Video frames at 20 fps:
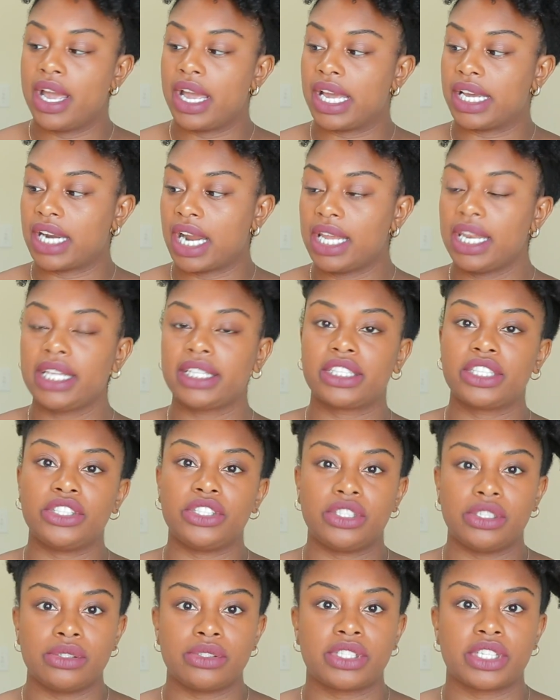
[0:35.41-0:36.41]
And I like to
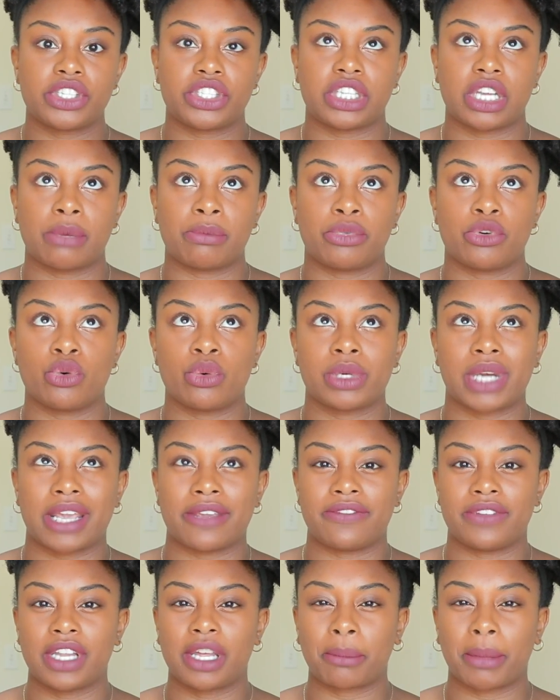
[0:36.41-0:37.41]
use this shampoo when I
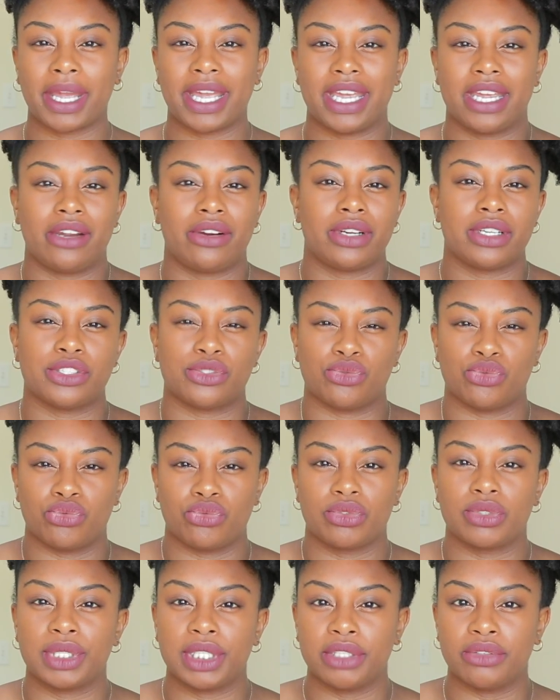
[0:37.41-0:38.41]
feel like my hair is
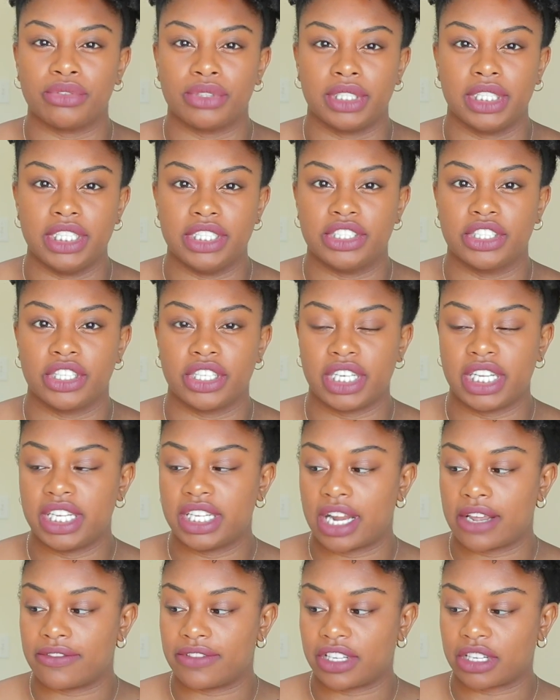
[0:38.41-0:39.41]
really, really dirty
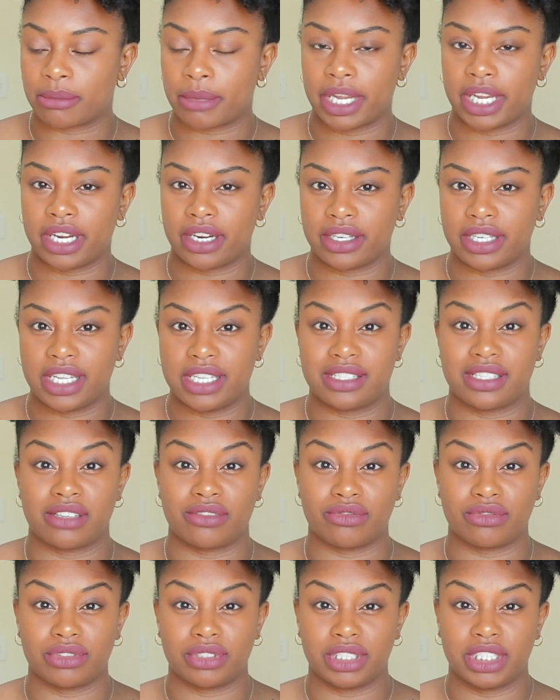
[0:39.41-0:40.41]
and I feel like my hair needs
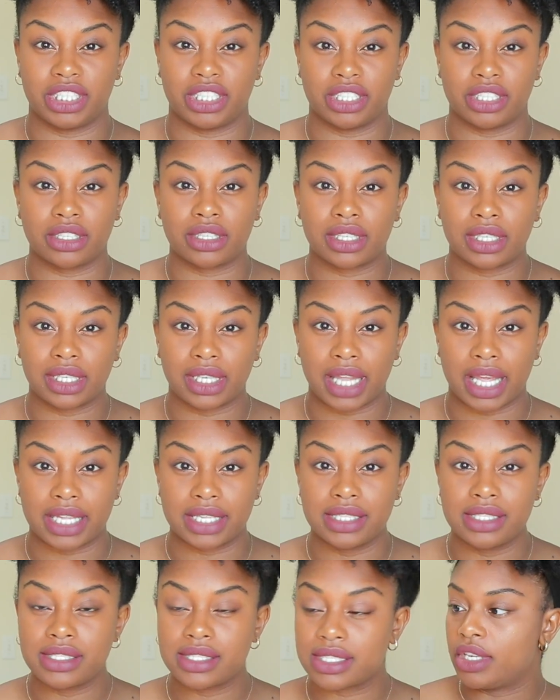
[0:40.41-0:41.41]
a really good
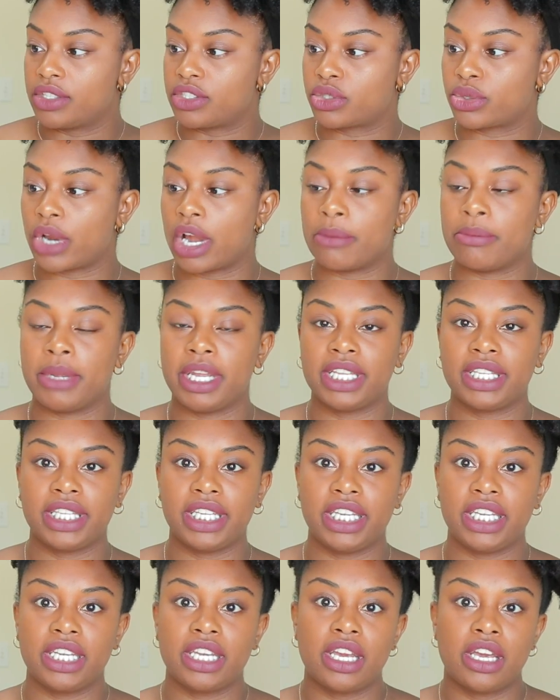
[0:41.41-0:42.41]
cleanse. So I
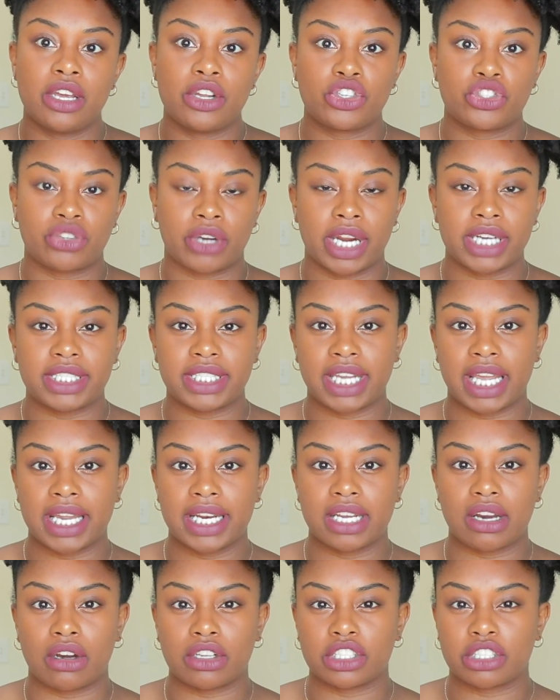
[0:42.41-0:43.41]
mainly try to
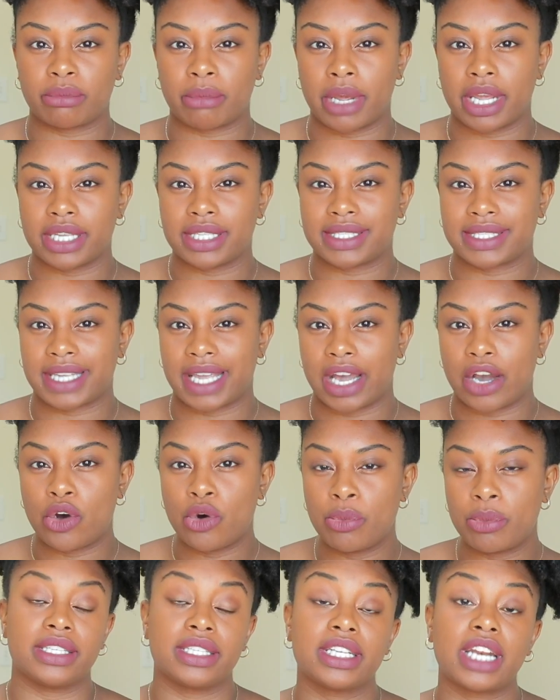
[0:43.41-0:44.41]
get it onto my
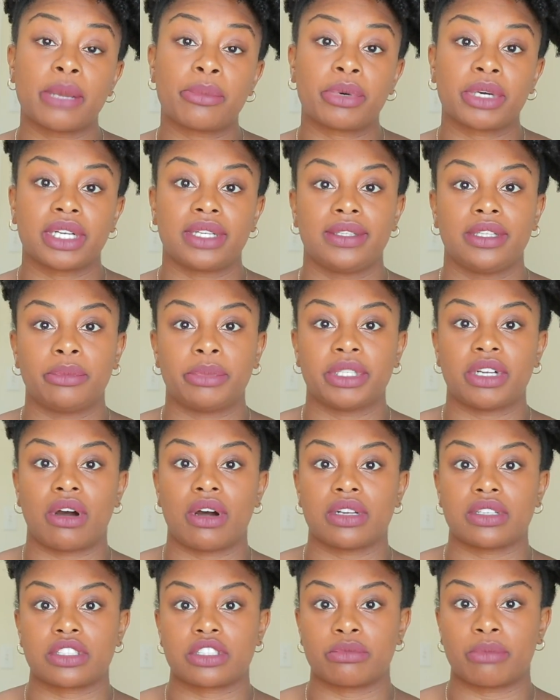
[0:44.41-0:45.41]
scalp. Then I put a little bit
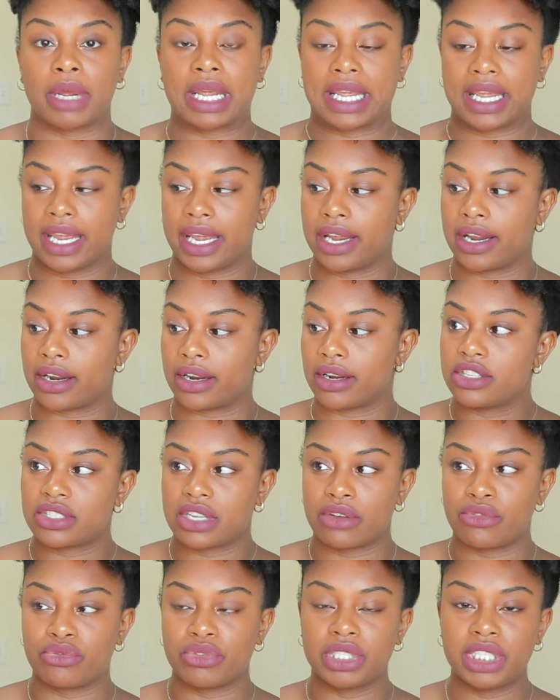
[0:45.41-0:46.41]
onto my hair.
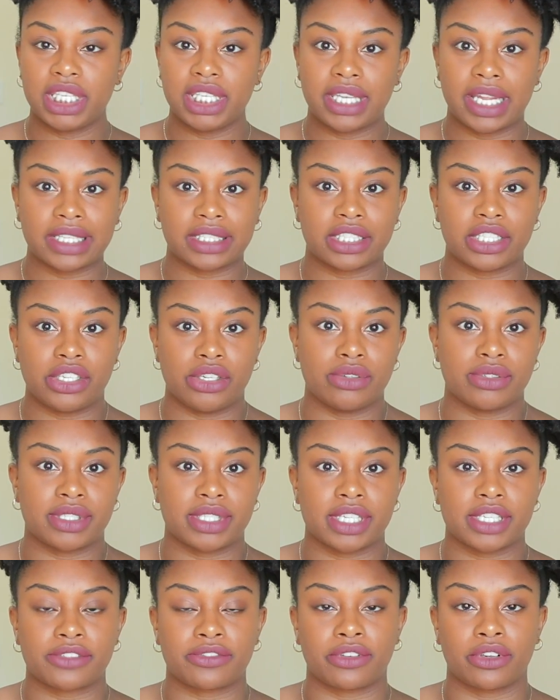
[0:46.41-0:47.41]
So I really like to use
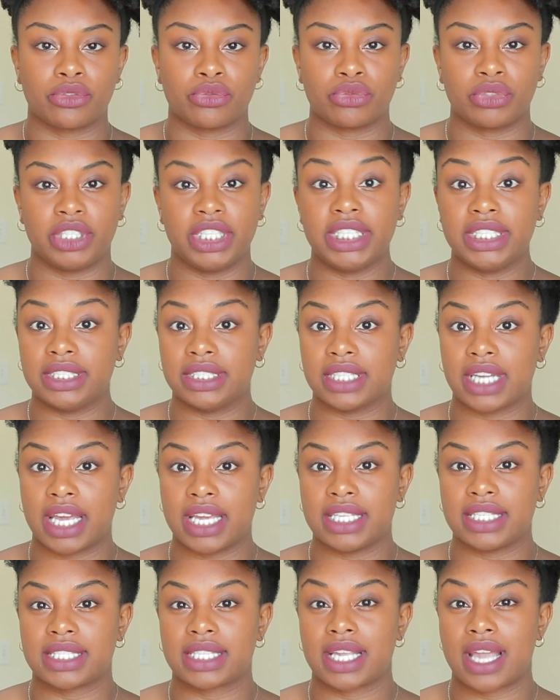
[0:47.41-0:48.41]
this for really
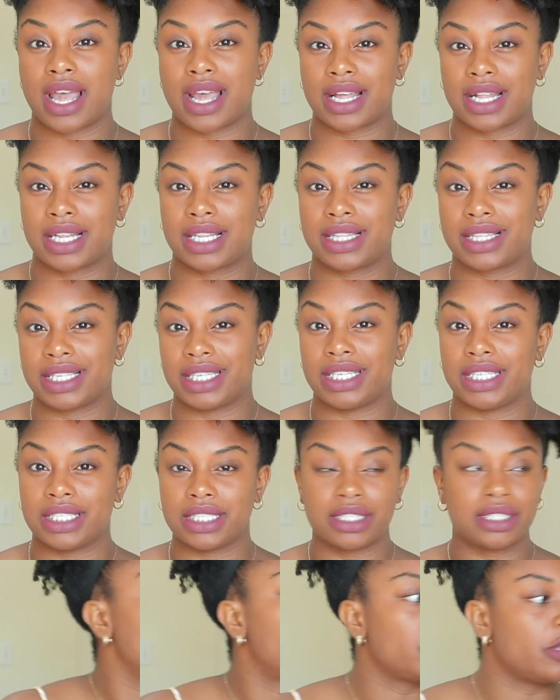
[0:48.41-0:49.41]
nice
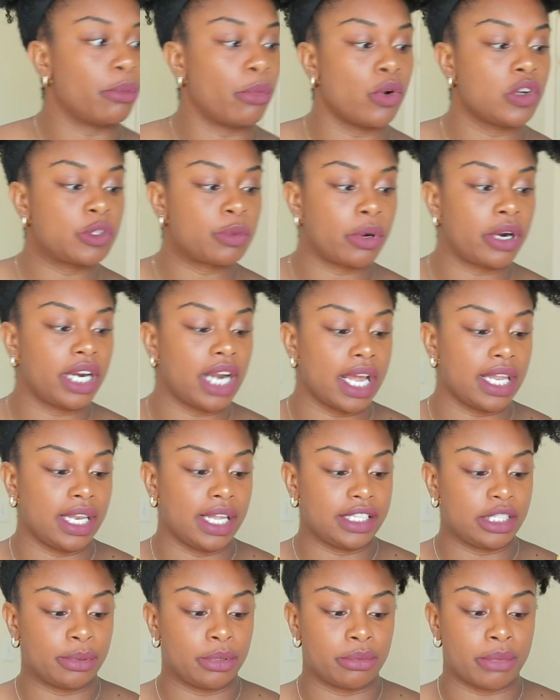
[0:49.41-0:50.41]
clean. For the most part, I
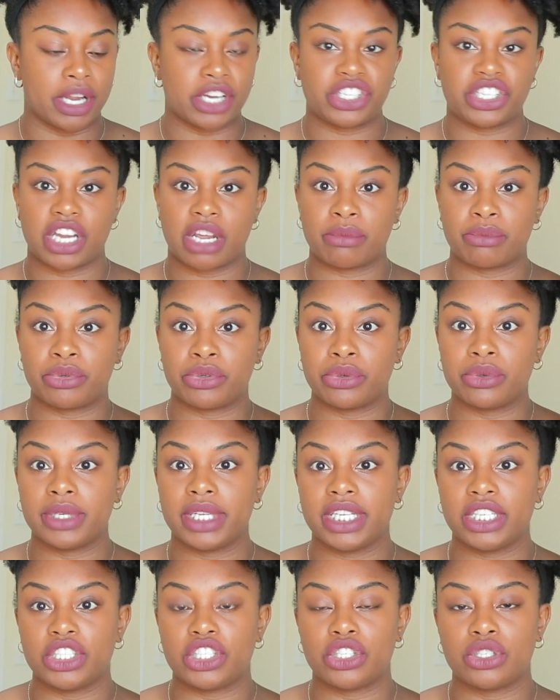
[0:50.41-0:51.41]
like to put my shampoo
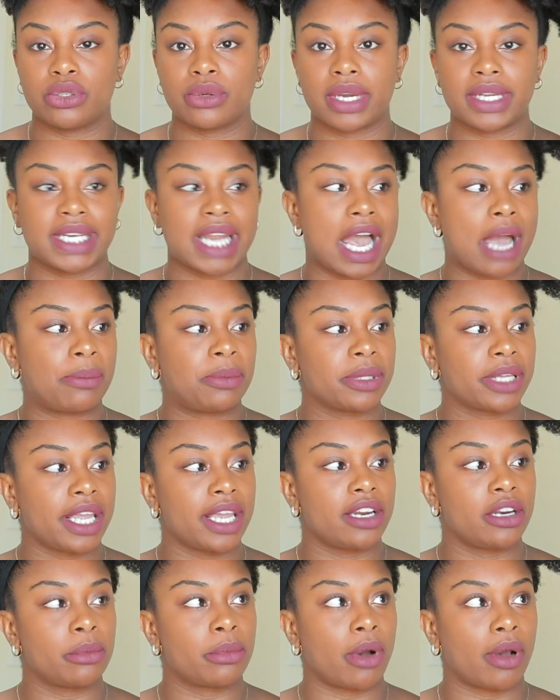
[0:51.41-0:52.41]
into an
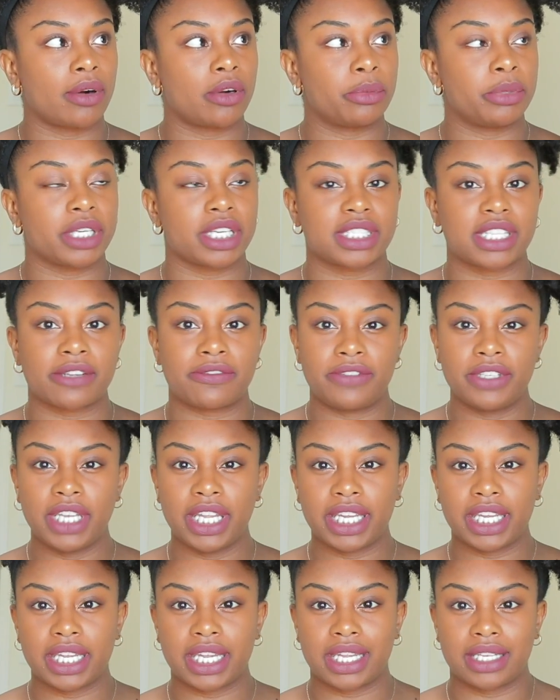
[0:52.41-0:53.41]
applicator bottle because I feel
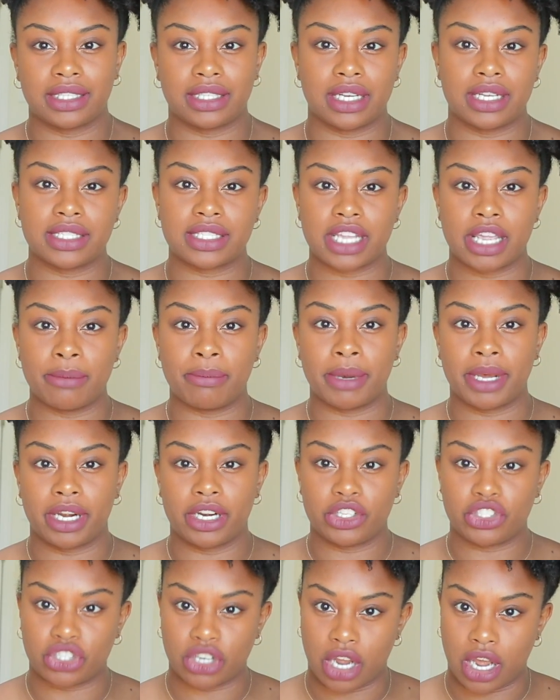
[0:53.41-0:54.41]
like it does a
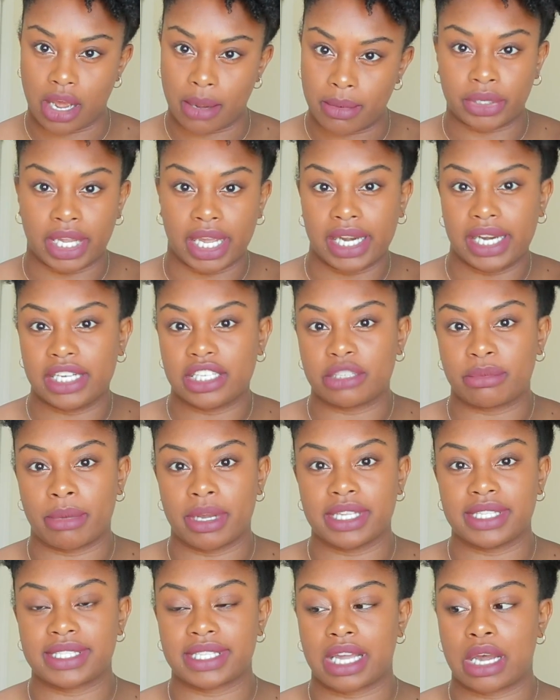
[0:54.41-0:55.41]
better job getting to
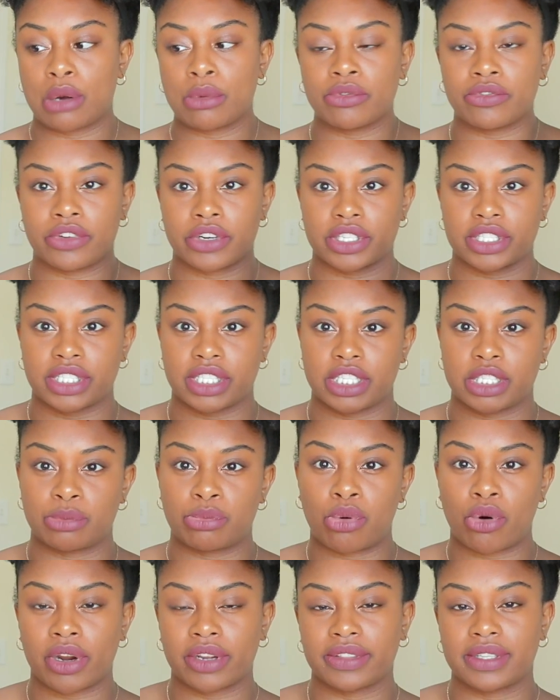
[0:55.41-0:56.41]
my scalp versus
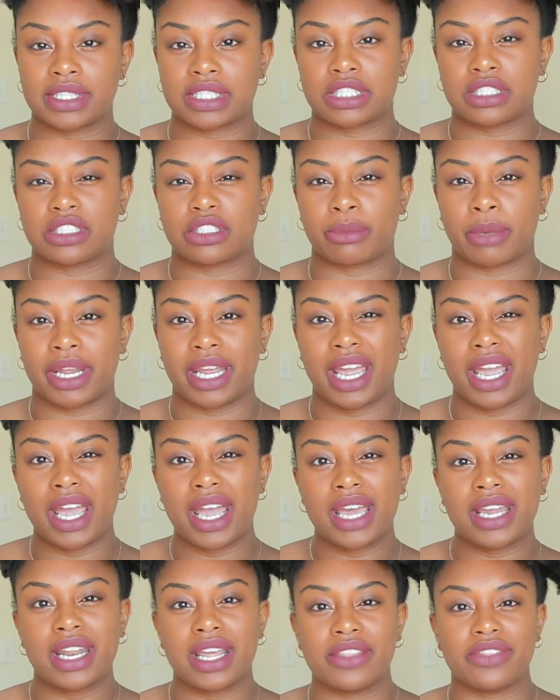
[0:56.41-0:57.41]
pouring this into my
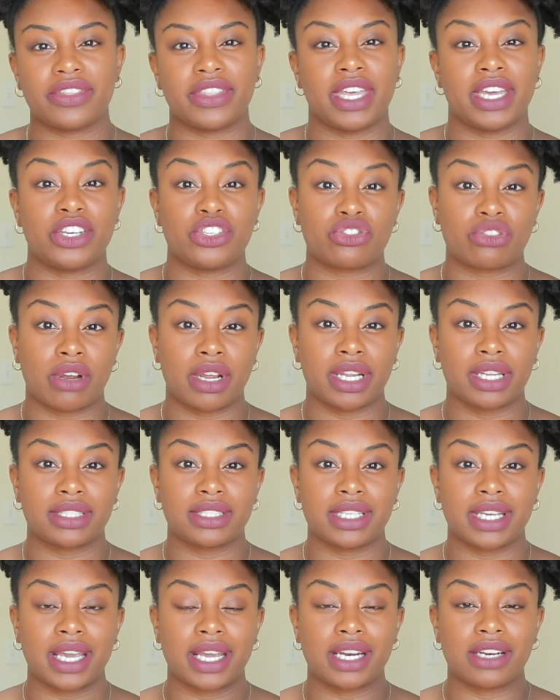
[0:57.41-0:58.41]
hand and then trying
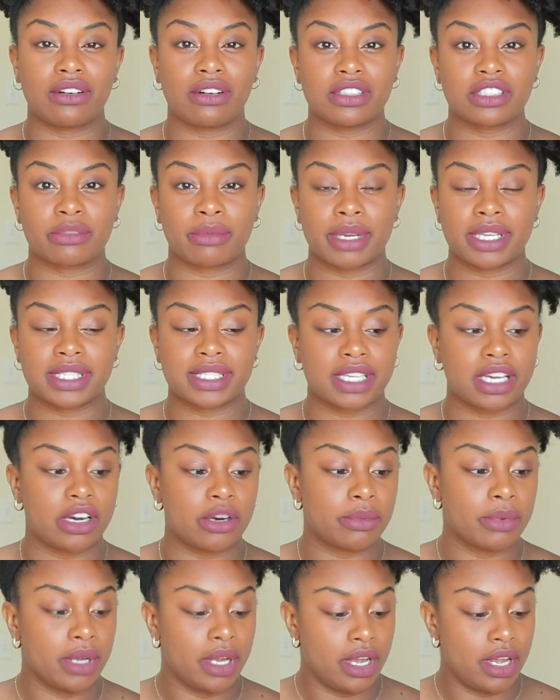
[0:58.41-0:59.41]
to get it onto my
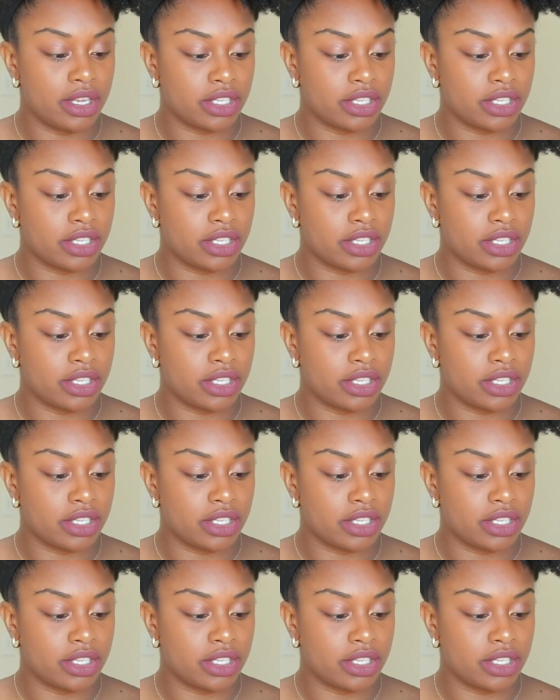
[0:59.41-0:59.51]
scalp.